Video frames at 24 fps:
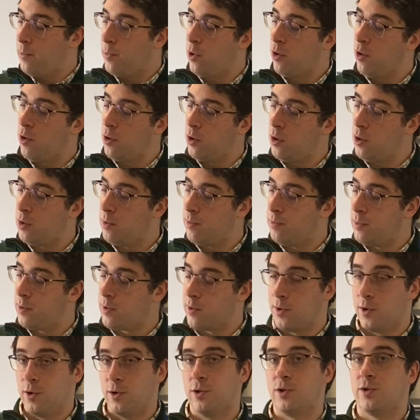pull
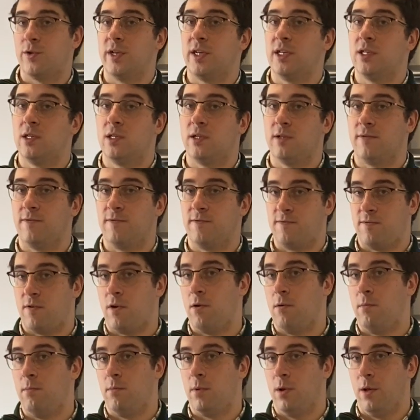more nutrients
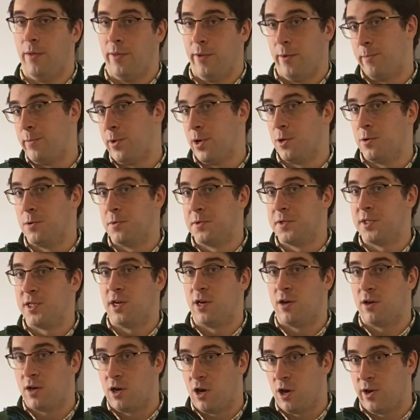from the bones in
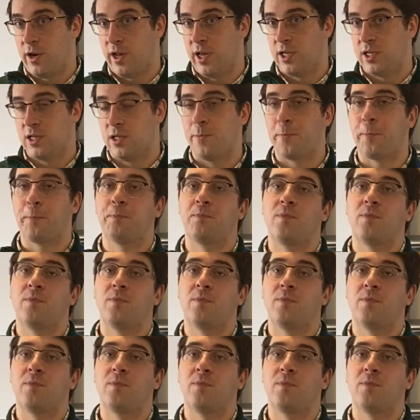our carcass.